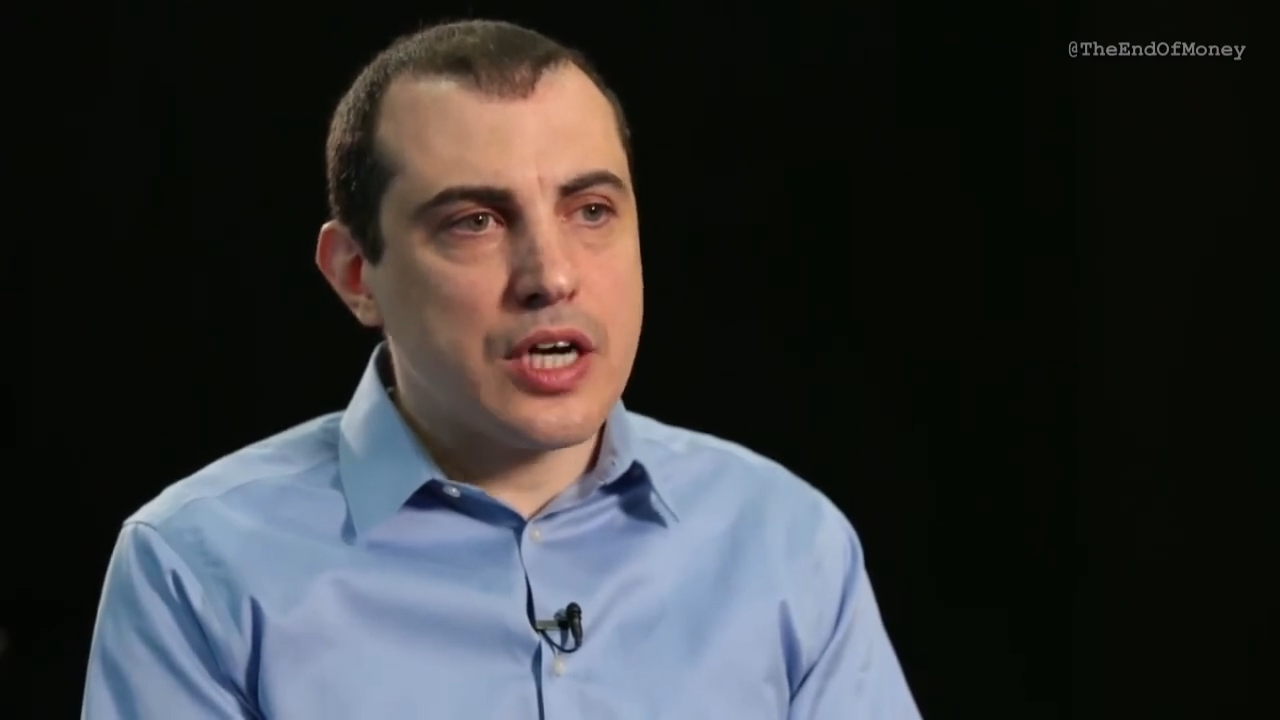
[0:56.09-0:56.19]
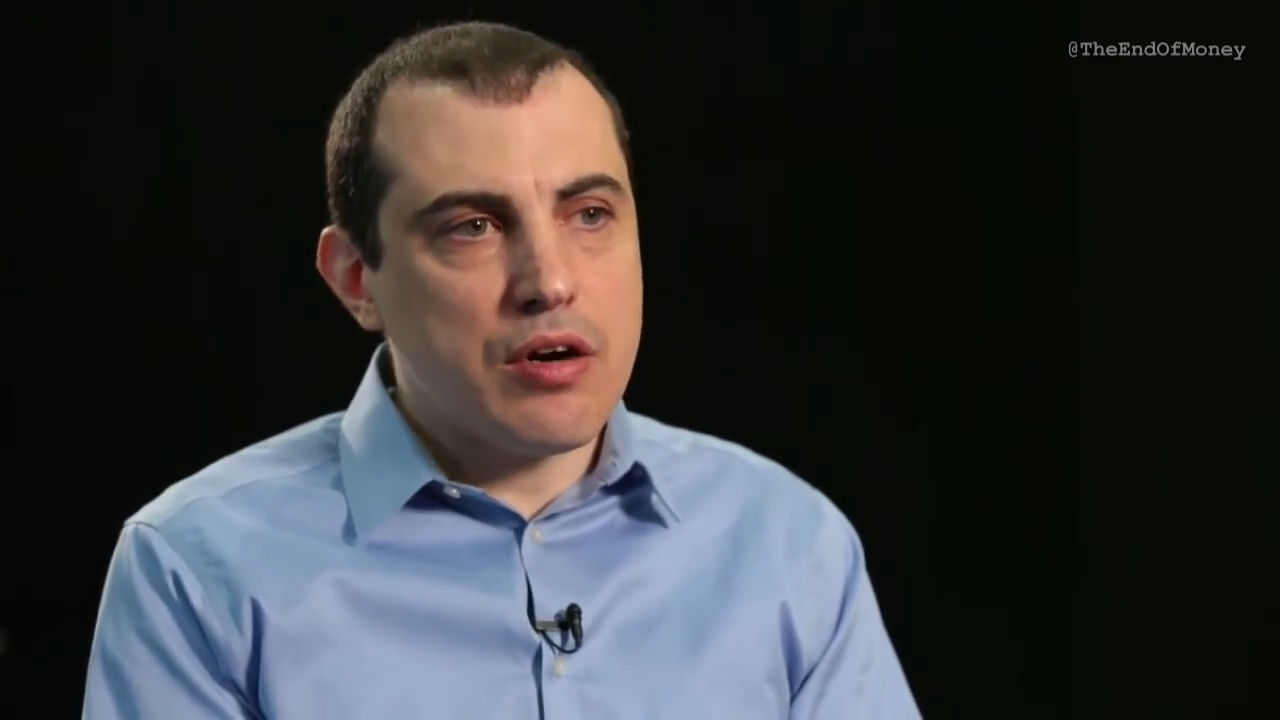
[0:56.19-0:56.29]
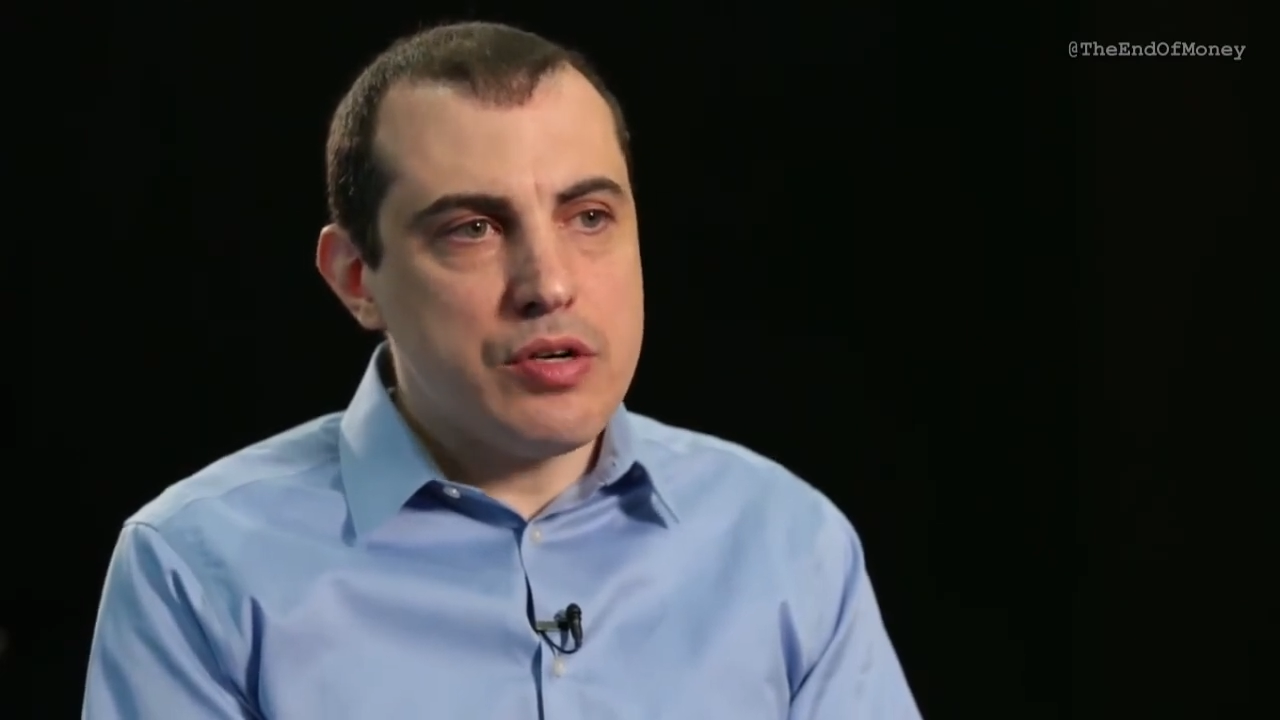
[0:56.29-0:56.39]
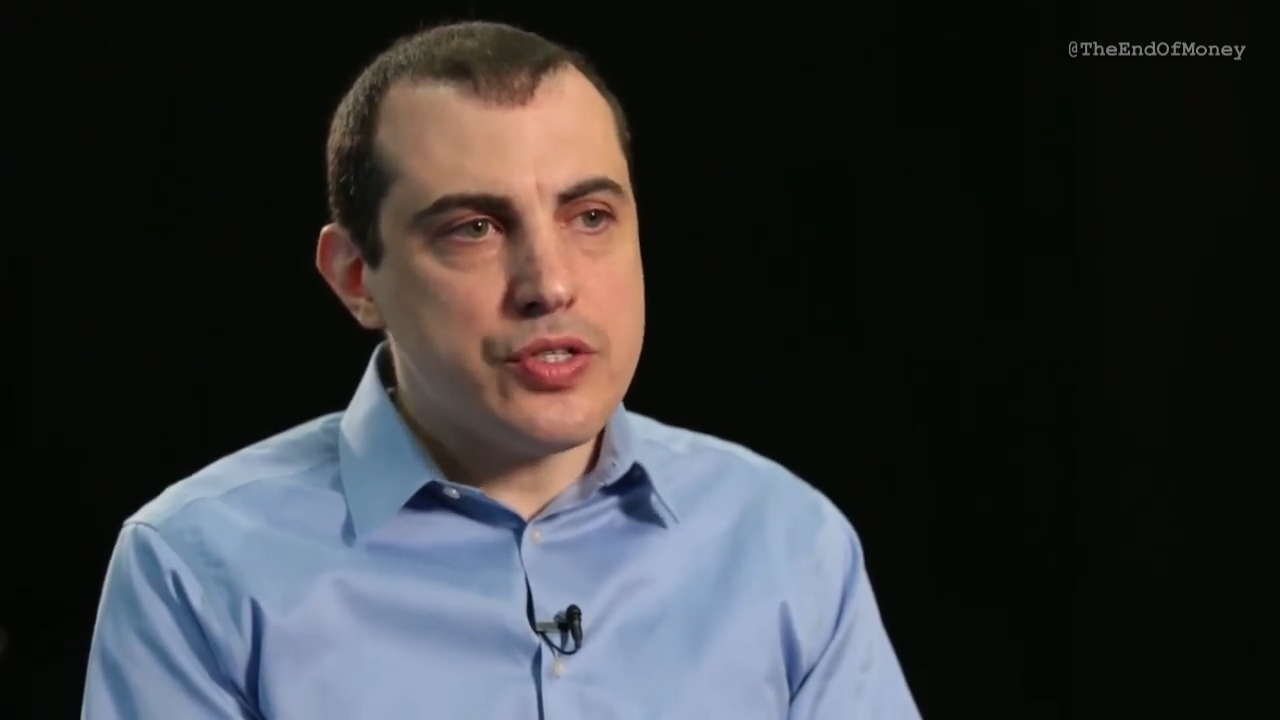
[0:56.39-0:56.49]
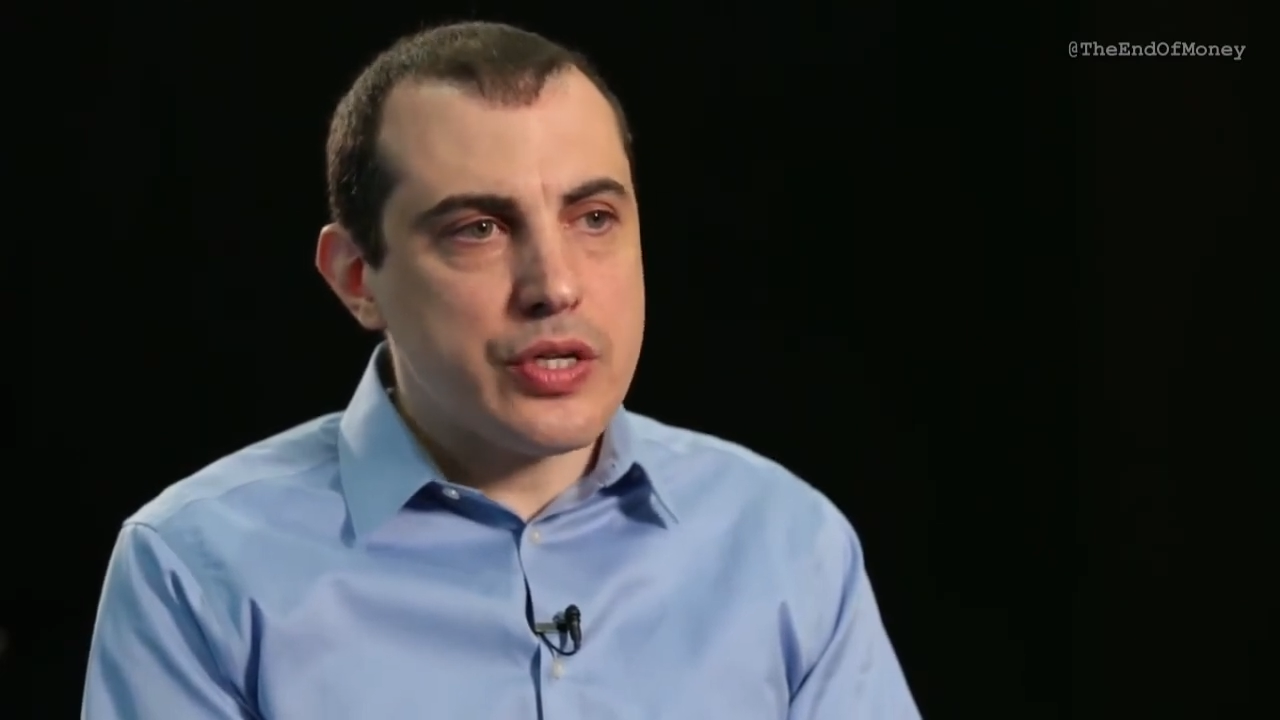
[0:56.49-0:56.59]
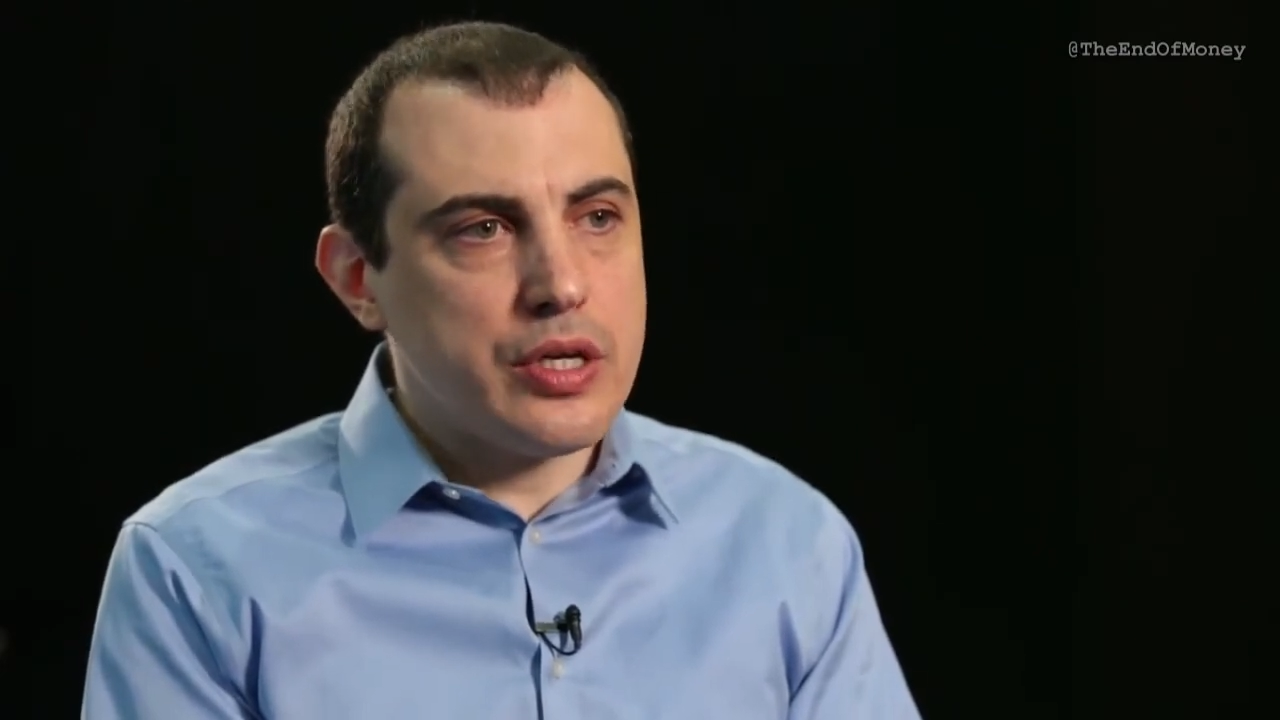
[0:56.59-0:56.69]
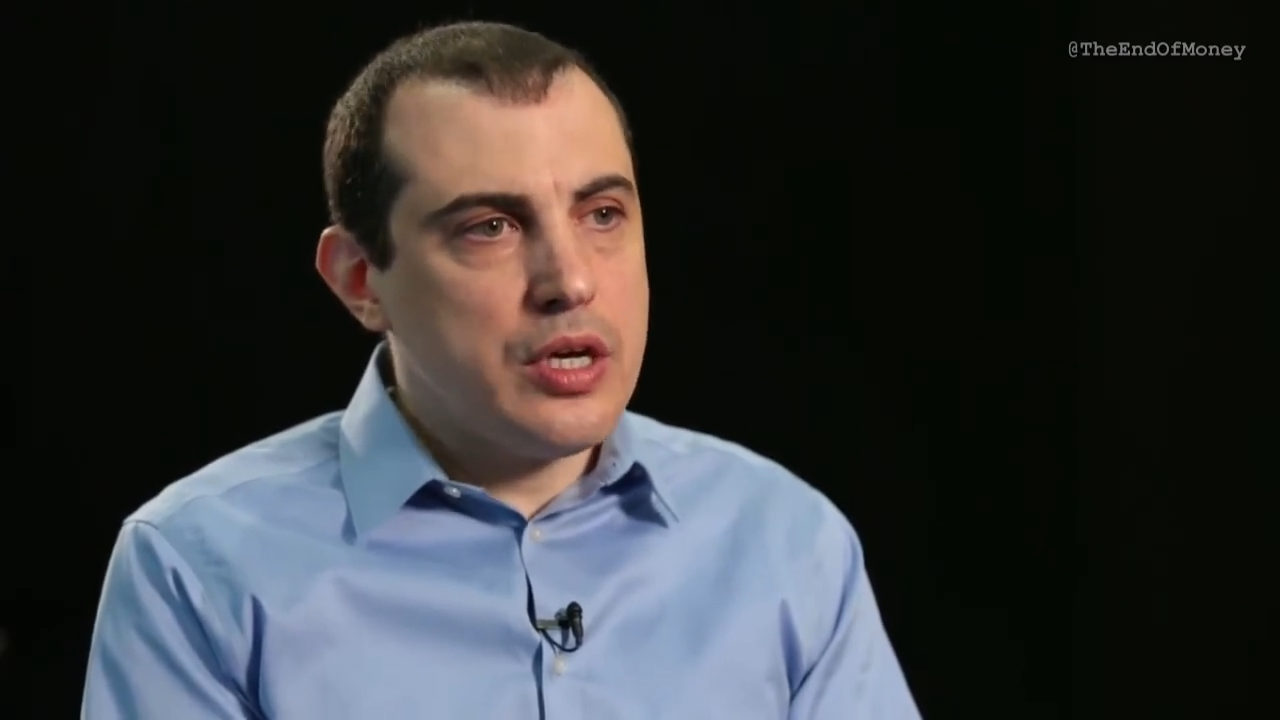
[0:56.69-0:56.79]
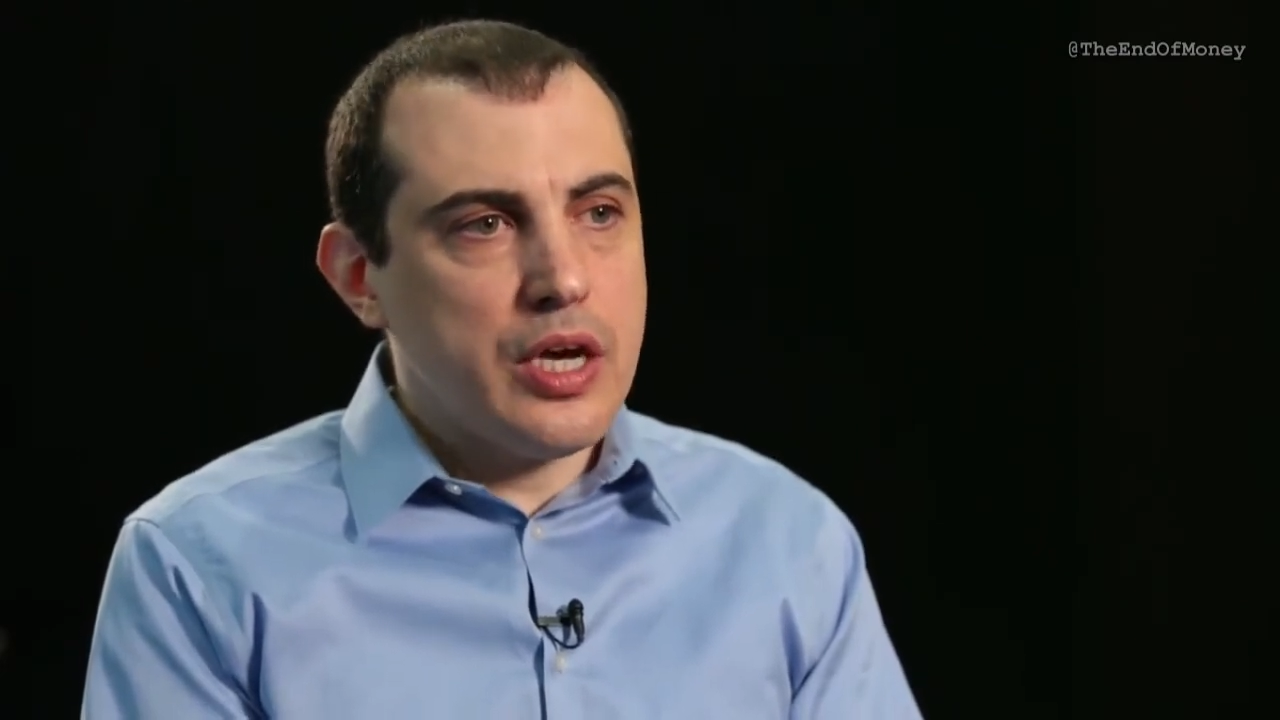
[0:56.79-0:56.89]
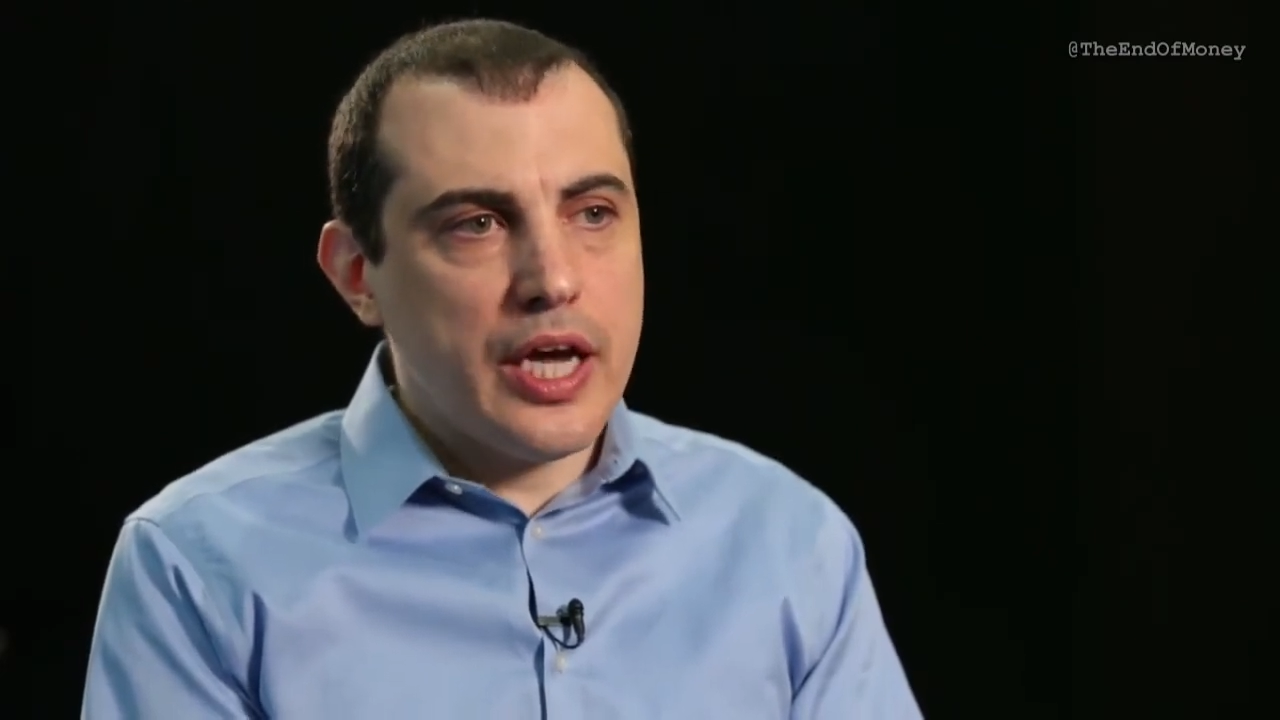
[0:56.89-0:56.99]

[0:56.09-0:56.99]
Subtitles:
the currency.